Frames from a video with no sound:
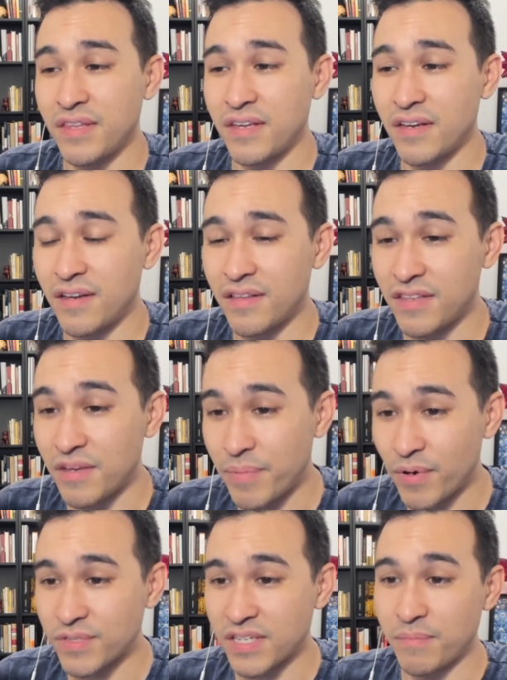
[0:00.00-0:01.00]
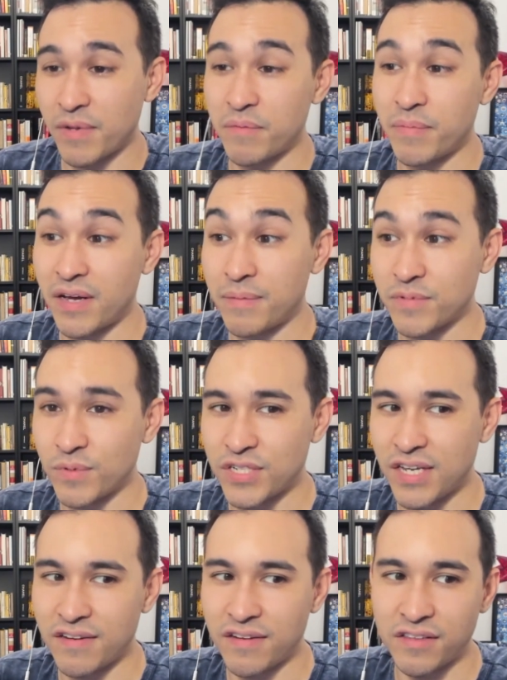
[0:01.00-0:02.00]
the opposing Mud Bombs, which
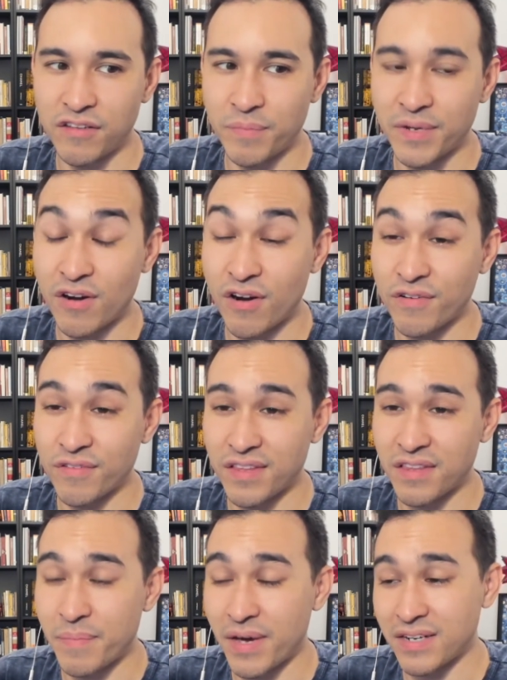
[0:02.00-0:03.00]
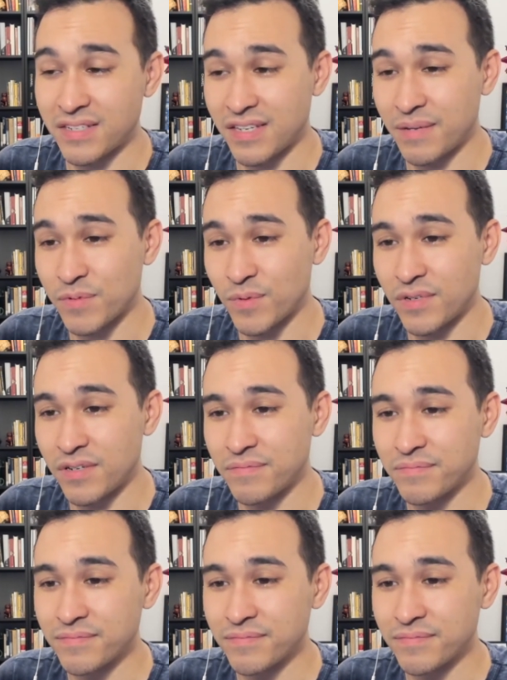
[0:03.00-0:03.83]
hit a little bit harder than the Body Slams would.